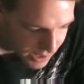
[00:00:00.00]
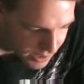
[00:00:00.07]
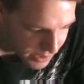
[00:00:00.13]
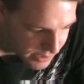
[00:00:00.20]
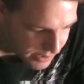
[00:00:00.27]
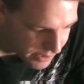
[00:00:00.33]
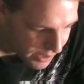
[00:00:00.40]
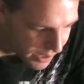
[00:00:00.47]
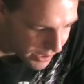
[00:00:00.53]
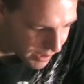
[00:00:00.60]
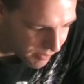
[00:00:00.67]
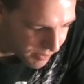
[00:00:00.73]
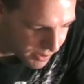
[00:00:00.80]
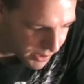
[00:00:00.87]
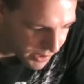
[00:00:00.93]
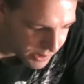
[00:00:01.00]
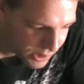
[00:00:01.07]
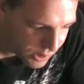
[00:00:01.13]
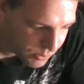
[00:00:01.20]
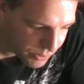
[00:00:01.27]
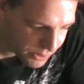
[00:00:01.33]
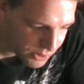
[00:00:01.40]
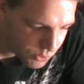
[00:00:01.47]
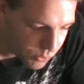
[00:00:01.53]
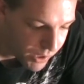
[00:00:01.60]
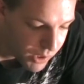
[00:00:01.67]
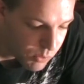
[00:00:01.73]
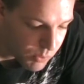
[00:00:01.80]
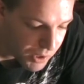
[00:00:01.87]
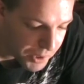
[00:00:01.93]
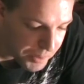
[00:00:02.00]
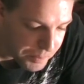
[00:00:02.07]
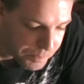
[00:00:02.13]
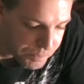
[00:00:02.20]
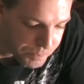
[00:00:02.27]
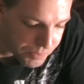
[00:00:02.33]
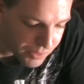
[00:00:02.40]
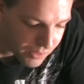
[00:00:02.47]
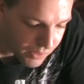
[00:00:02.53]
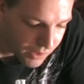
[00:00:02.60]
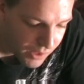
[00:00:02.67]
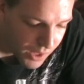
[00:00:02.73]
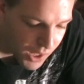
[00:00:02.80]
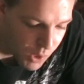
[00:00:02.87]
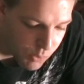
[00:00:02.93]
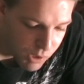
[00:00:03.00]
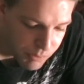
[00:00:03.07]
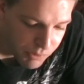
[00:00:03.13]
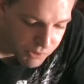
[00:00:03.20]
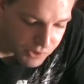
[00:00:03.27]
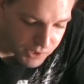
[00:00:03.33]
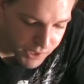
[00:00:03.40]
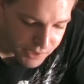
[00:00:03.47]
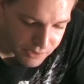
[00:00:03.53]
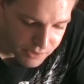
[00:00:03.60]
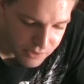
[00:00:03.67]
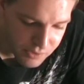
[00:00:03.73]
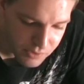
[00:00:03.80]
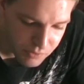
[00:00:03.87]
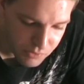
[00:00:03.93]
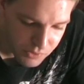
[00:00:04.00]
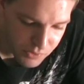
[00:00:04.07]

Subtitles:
The ZIF connector worked quite well, with both connections